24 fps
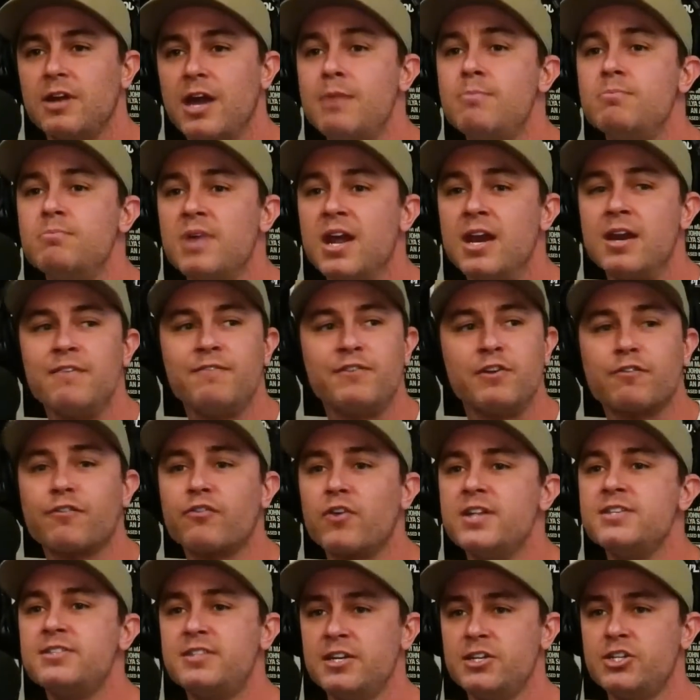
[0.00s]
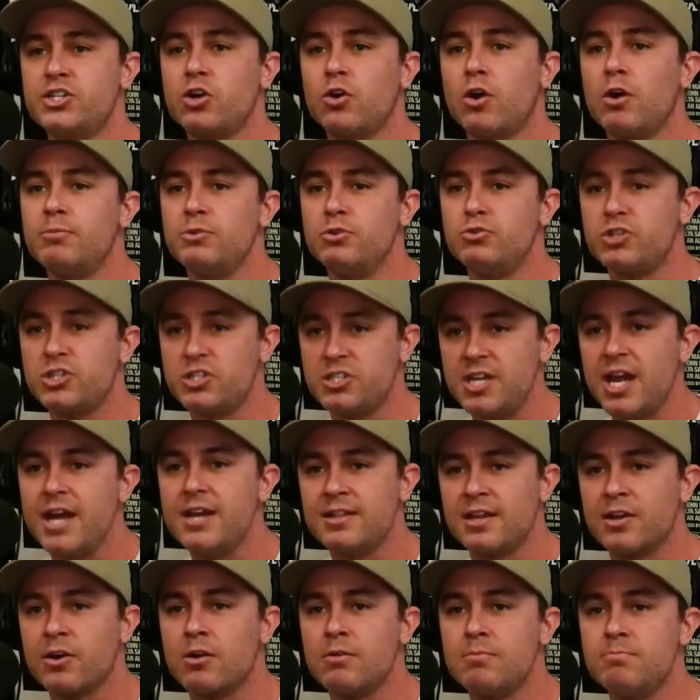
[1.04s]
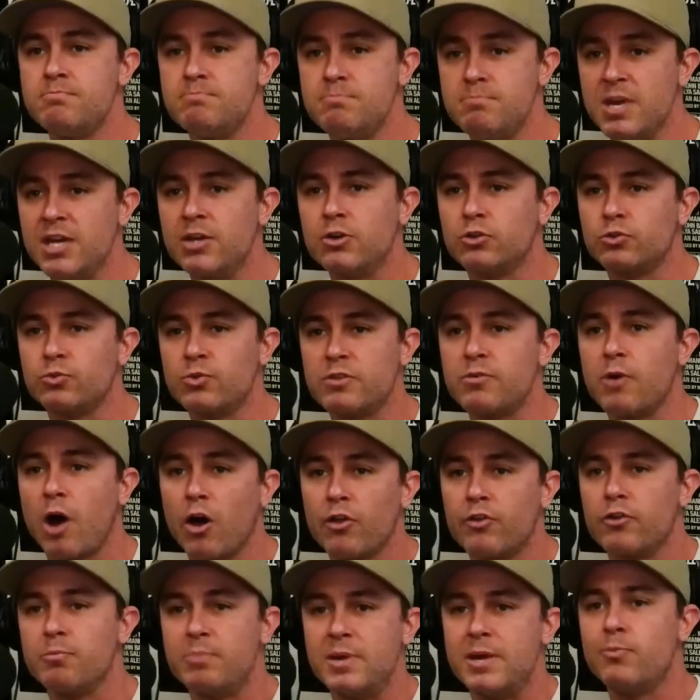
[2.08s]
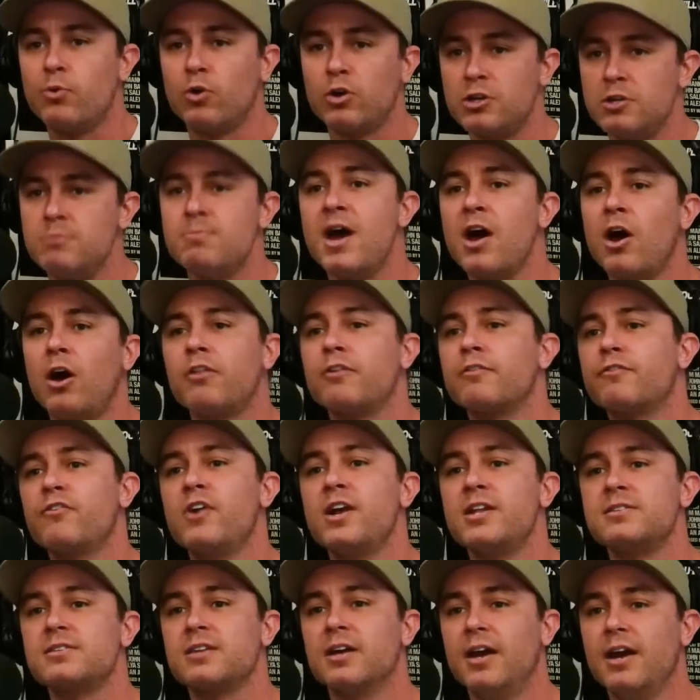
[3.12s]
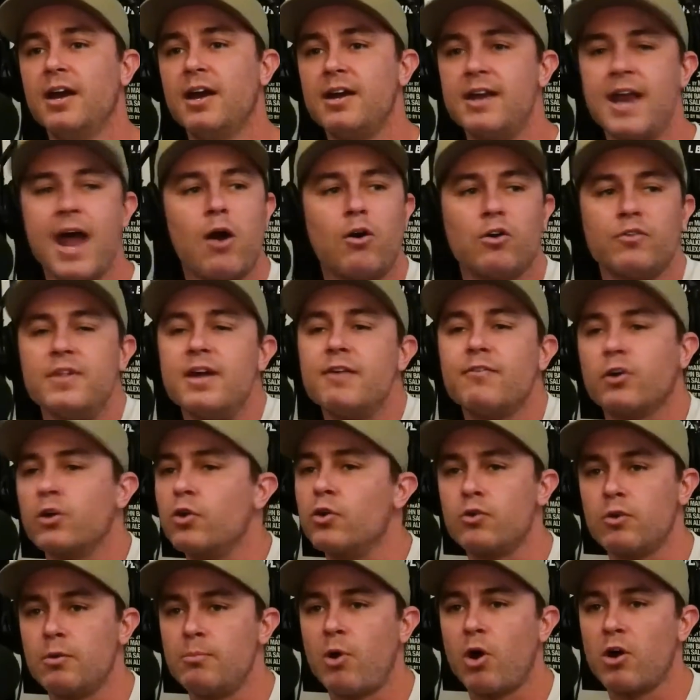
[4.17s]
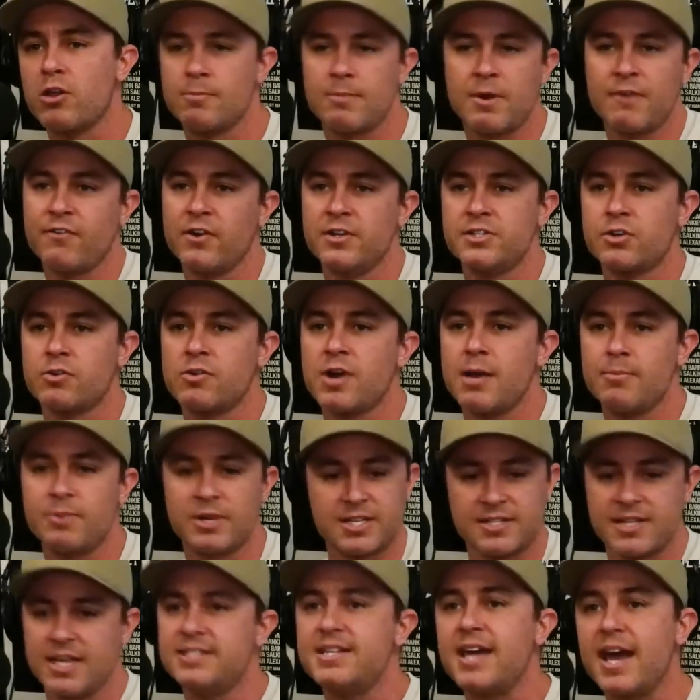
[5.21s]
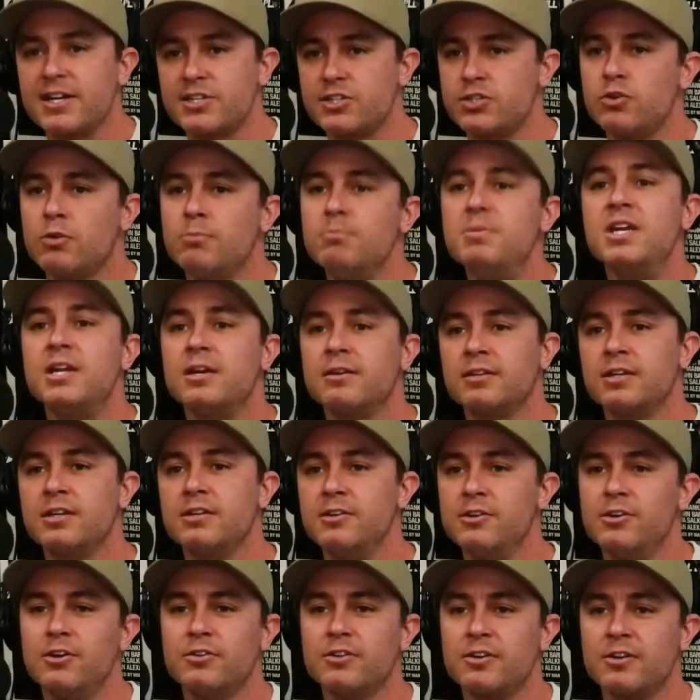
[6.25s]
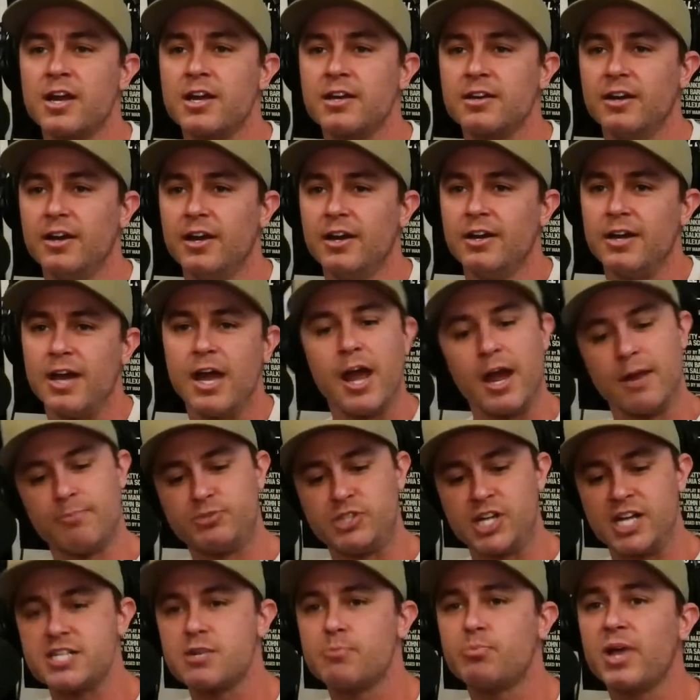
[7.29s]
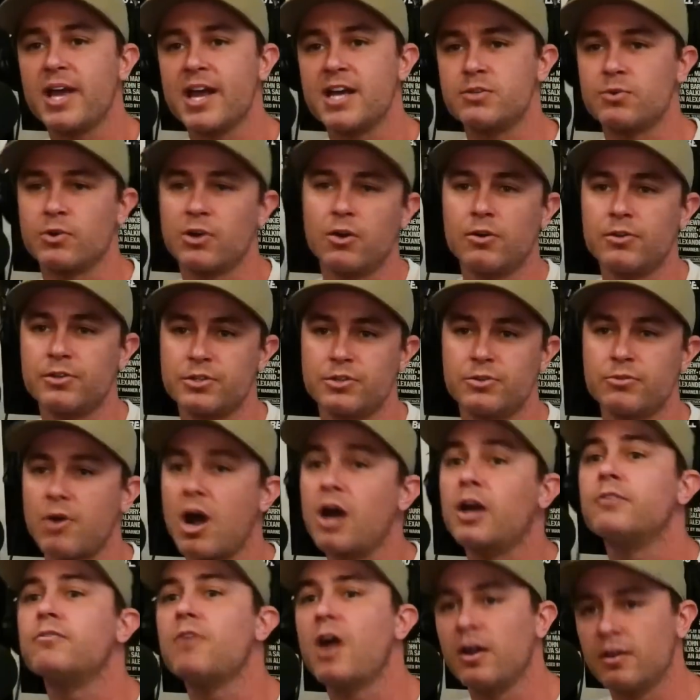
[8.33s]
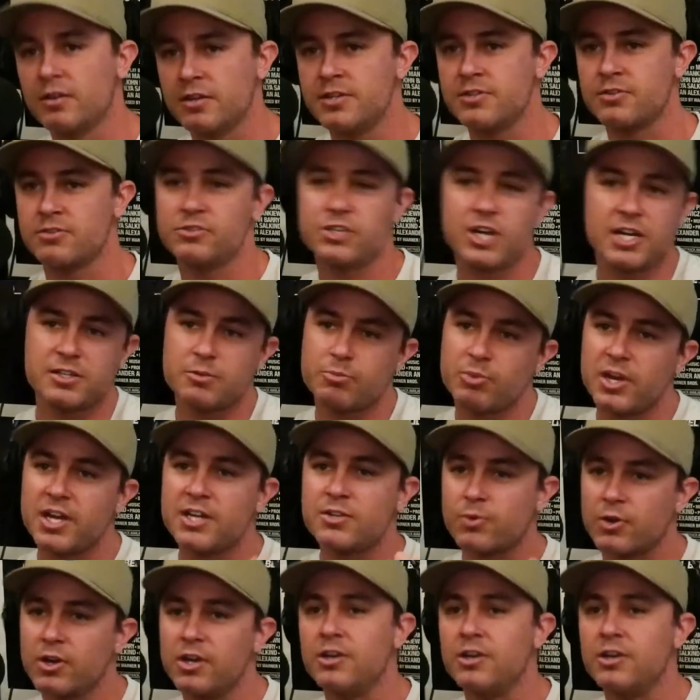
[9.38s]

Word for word: and if your friends didn't show up, you stayed there and mingled with other people and you met other friends. Now I'll never go to a bar that my friends are at because they text you immediately. You know, they're like, hey, change of plans, we're going to Rock and Riley's, or change of plans,